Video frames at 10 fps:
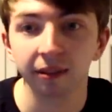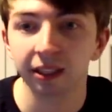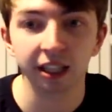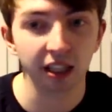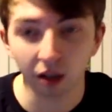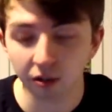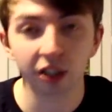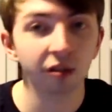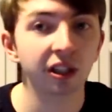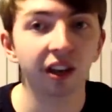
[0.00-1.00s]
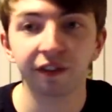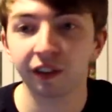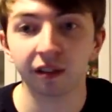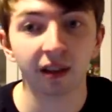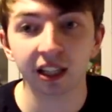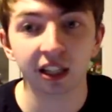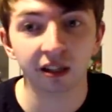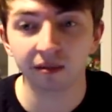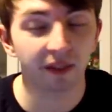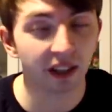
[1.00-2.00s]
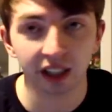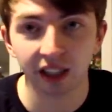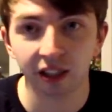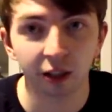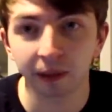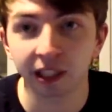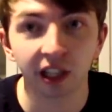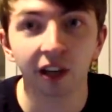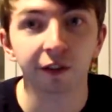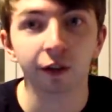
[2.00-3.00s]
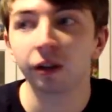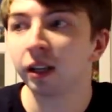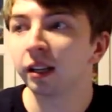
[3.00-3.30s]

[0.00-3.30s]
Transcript: There's loads of new stuff that there's, that's to be excited for.